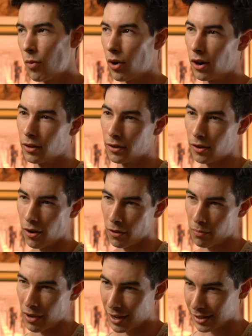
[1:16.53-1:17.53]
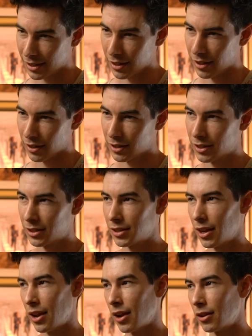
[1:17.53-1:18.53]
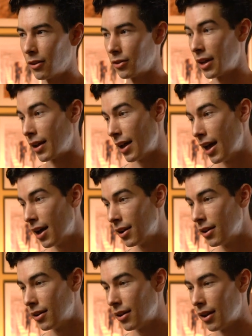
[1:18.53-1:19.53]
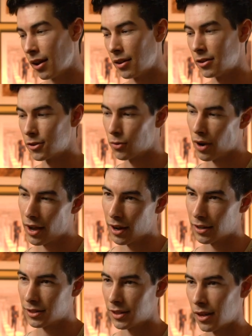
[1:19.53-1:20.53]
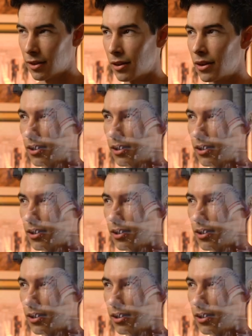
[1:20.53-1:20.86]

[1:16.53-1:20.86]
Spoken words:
where I learned all the basics and learned how to edit and direct and